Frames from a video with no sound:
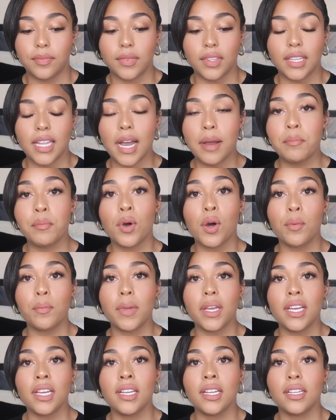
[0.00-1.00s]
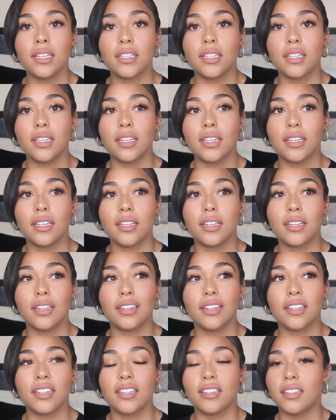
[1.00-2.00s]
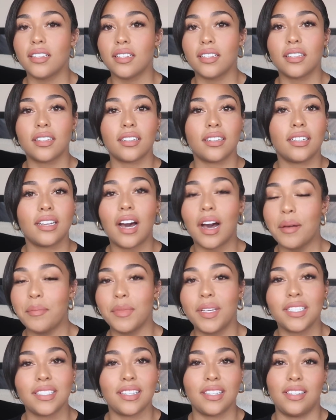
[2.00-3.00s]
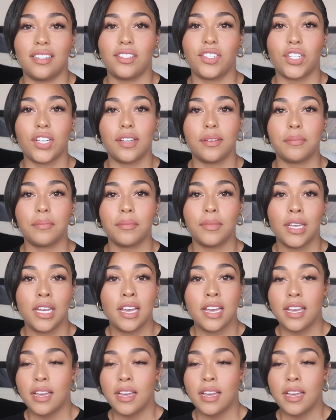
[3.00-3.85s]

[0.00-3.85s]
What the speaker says: that moment got me to the gym.